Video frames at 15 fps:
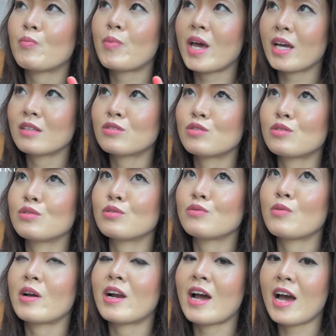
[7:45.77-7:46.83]
back to
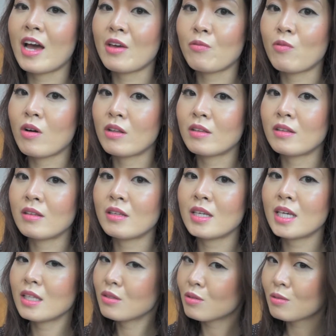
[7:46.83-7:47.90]
where I want
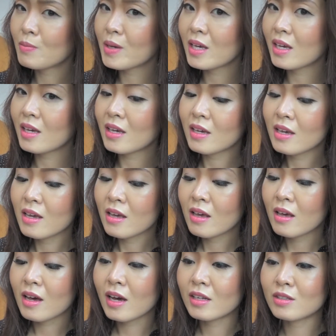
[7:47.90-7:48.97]
it to be.
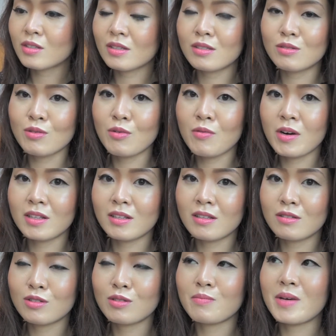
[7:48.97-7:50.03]
I just don't
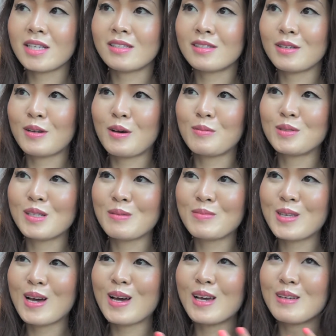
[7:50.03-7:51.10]
want to mess it up
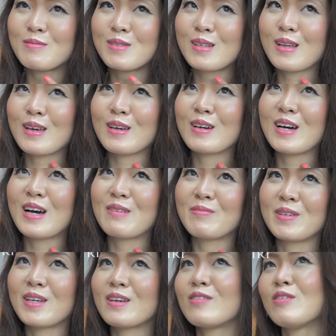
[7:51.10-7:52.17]
sometimes. Like, I'm
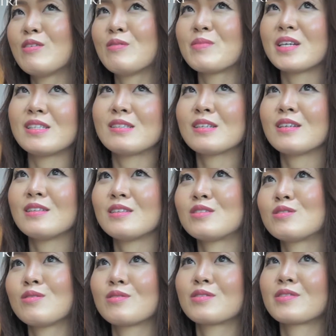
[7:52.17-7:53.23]
like, oh, my skin is
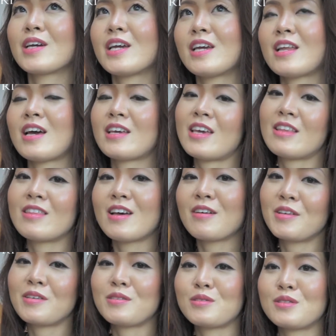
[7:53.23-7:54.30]
so great, I can now
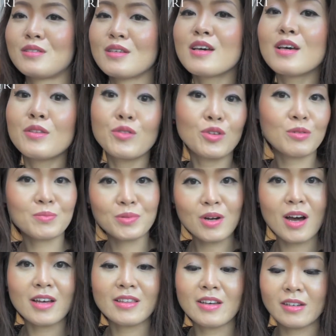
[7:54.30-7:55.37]
use new
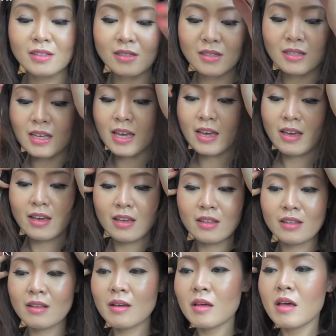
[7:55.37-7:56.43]
products,
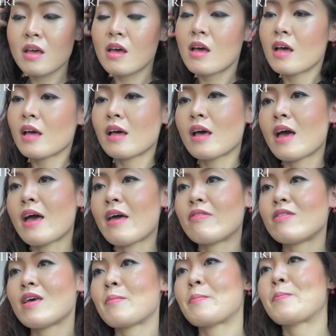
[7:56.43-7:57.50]
and
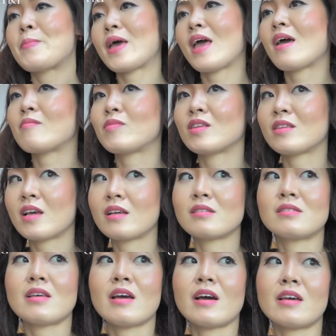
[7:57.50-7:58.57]
and then bam, the
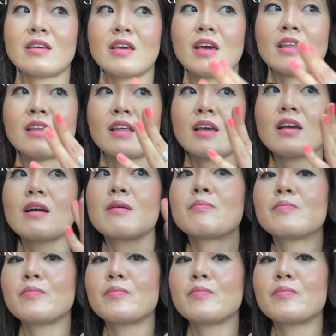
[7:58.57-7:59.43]
next day I get like